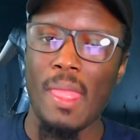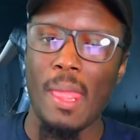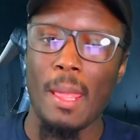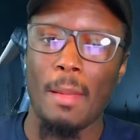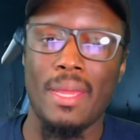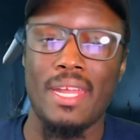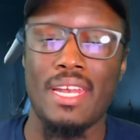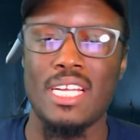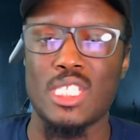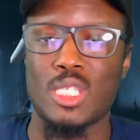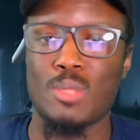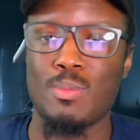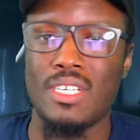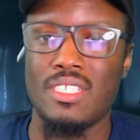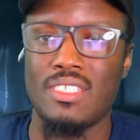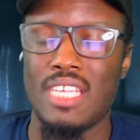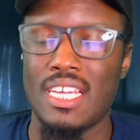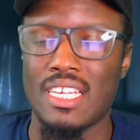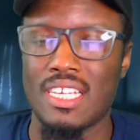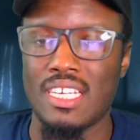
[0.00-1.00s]
Man, that spin
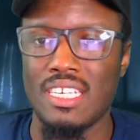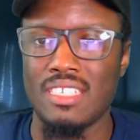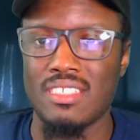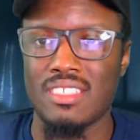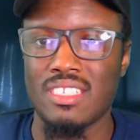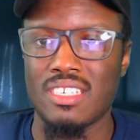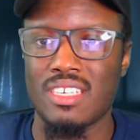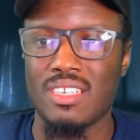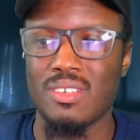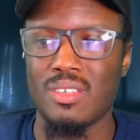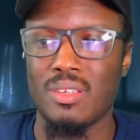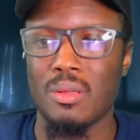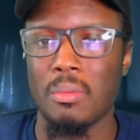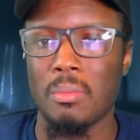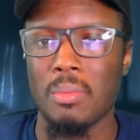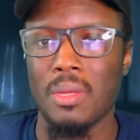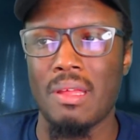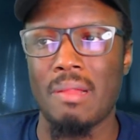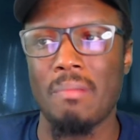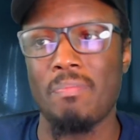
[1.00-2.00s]
attack can insta-kill you,
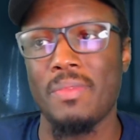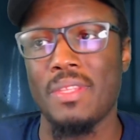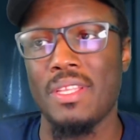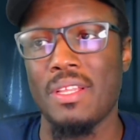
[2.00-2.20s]
but